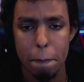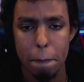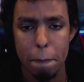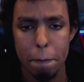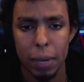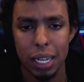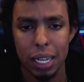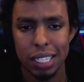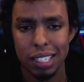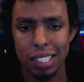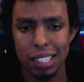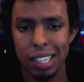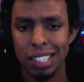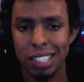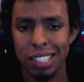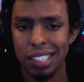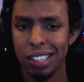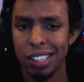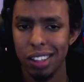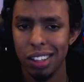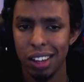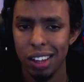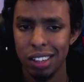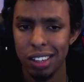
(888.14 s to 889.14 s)
But since he
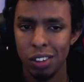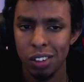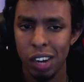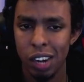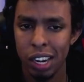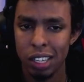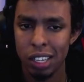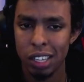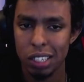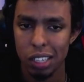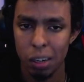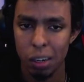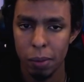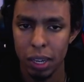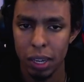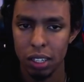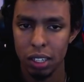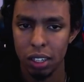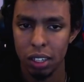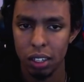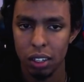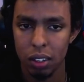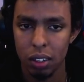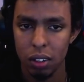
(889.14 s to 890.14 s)
still has Dragon Slayer
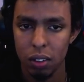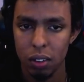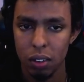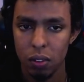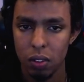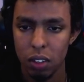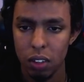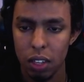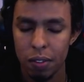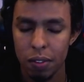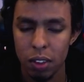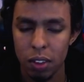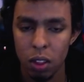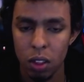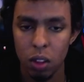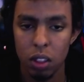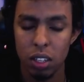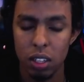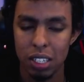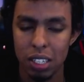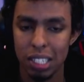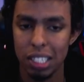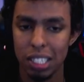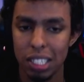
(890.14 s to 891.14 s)
magic, even though
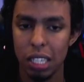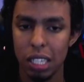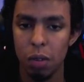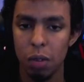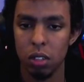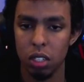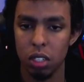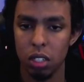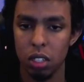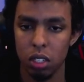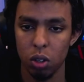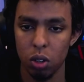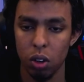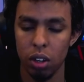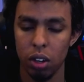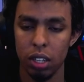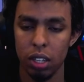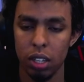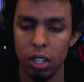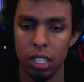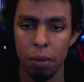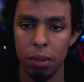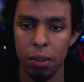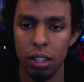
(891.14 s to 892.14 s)
the seed was destroyed,
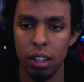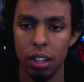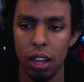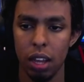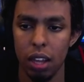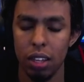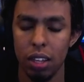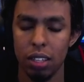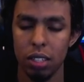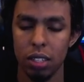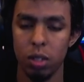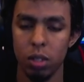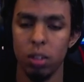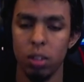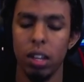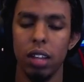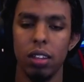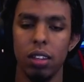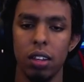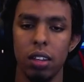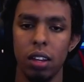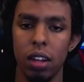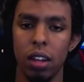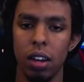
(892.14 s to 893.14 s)
does that mean that he's still tied
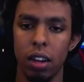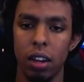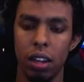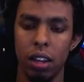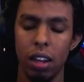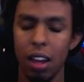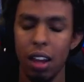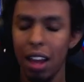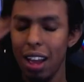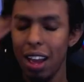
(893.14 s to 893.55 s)
to E and D?